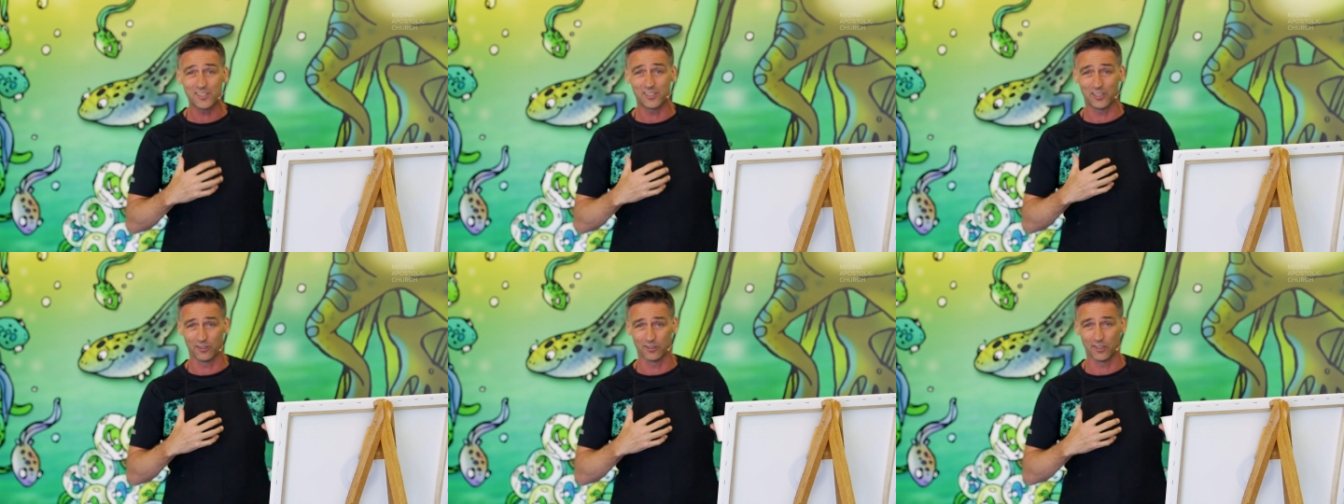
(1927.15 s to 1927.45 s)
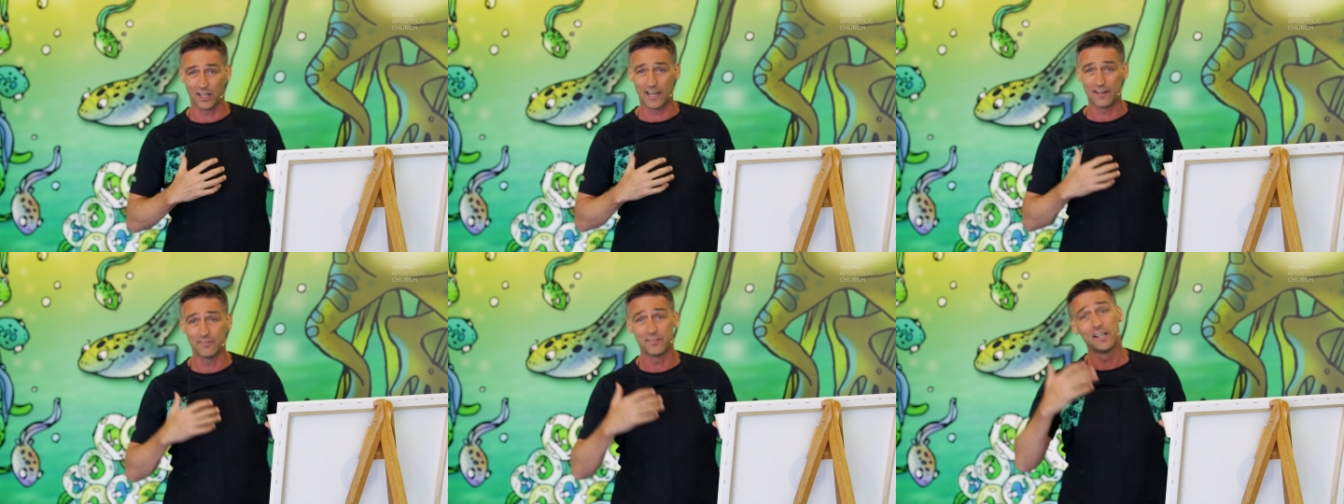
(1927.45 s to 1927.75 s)
to your
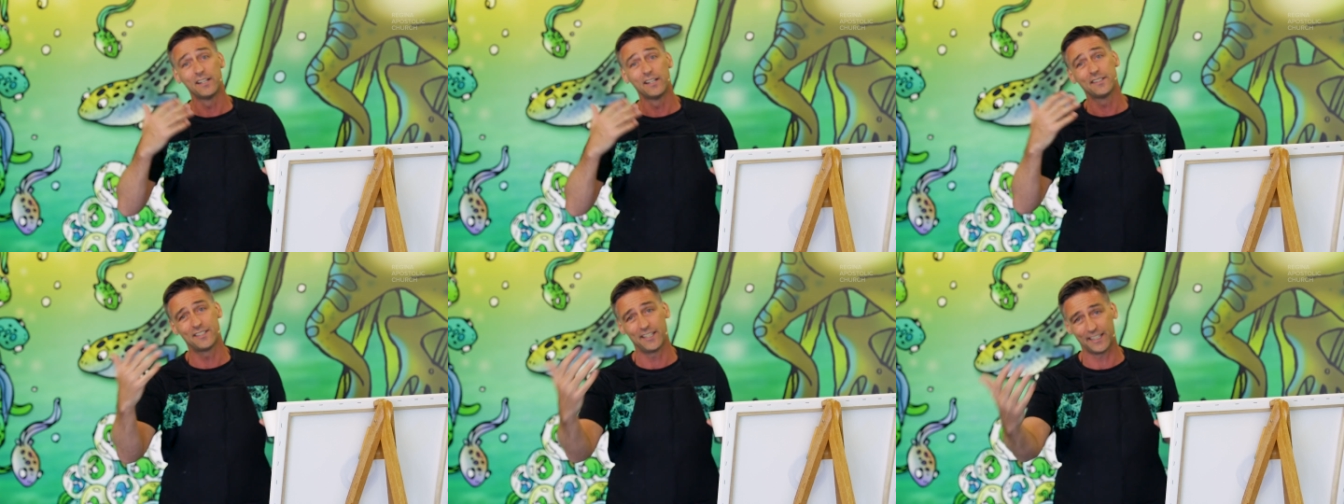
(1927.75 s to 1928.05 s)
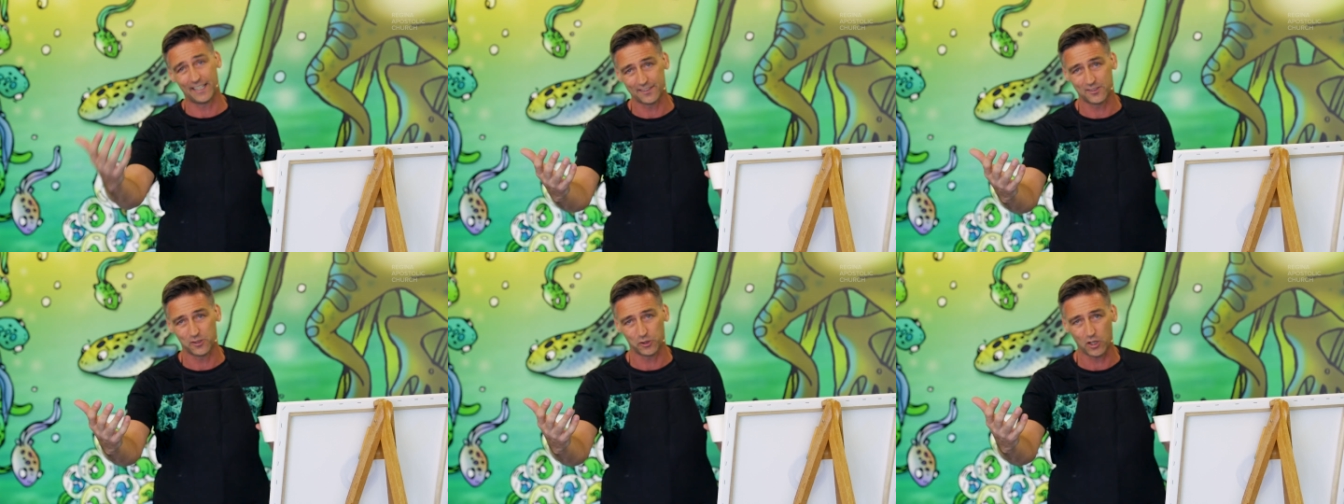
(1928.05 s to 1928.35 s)
life to
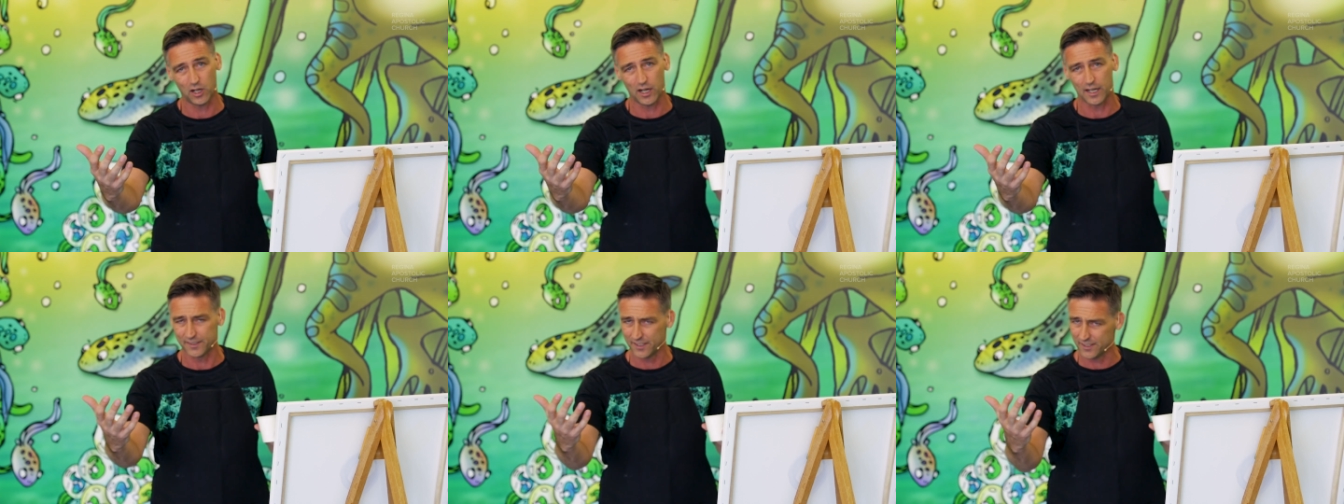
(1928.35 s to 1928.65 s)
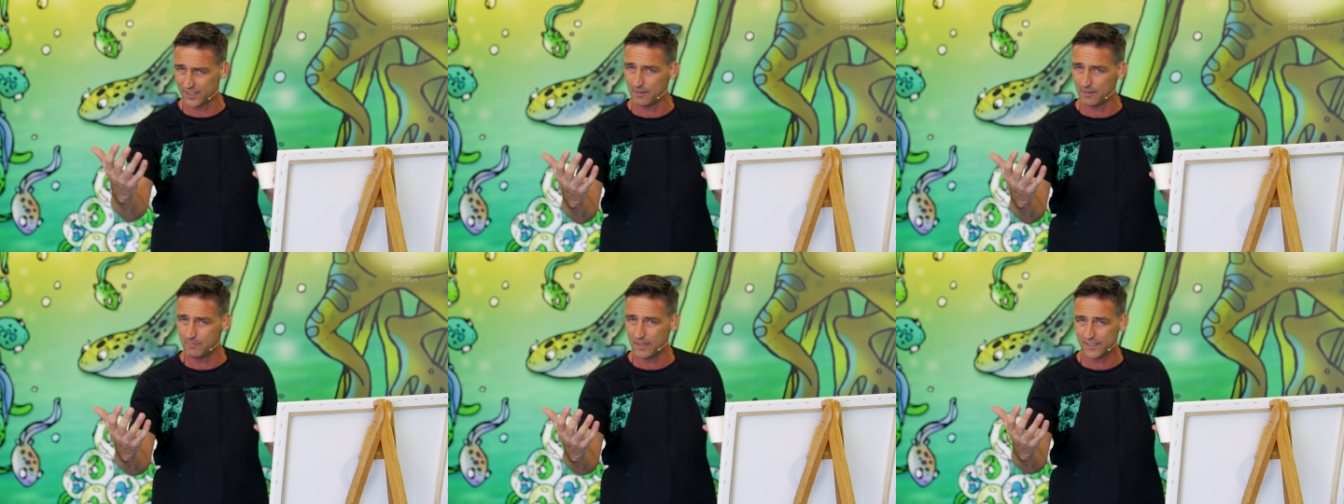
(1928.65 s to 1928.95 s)
get to God.
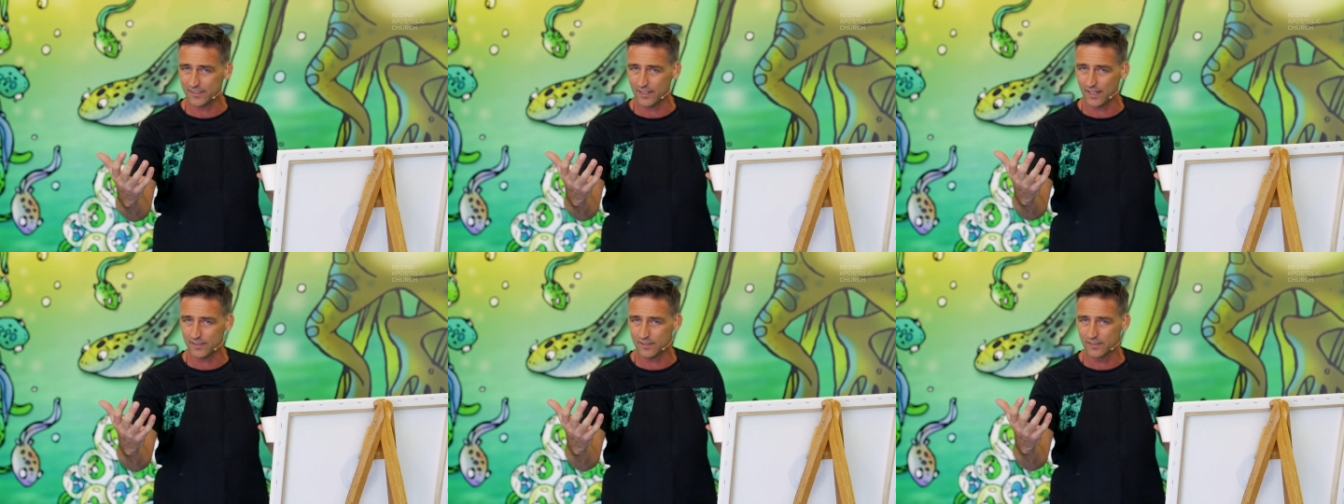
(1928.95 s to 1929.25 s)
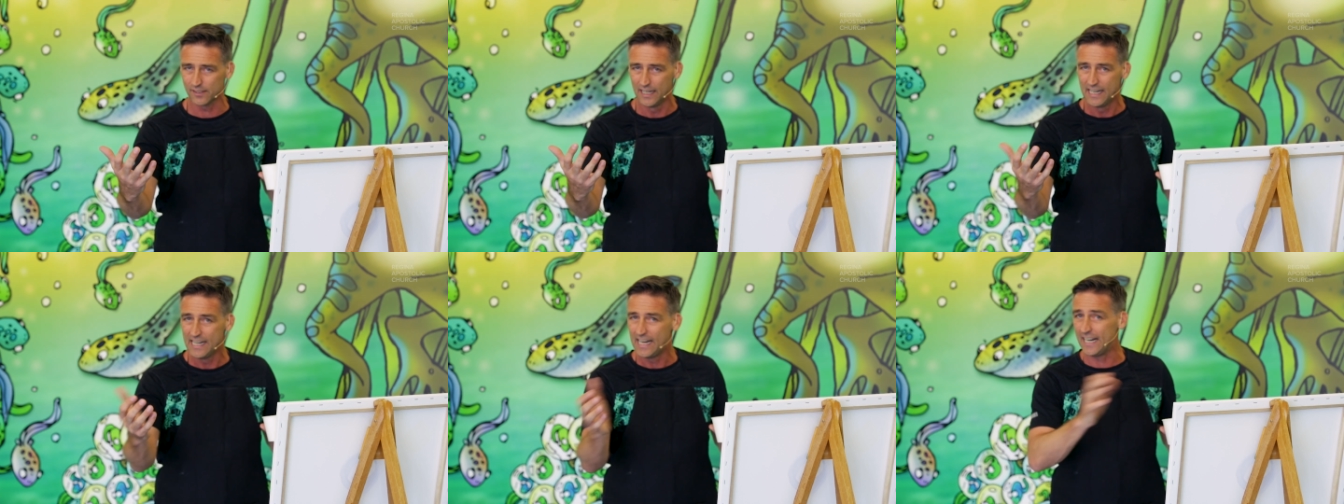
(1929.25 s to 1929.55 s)
Does that make sense?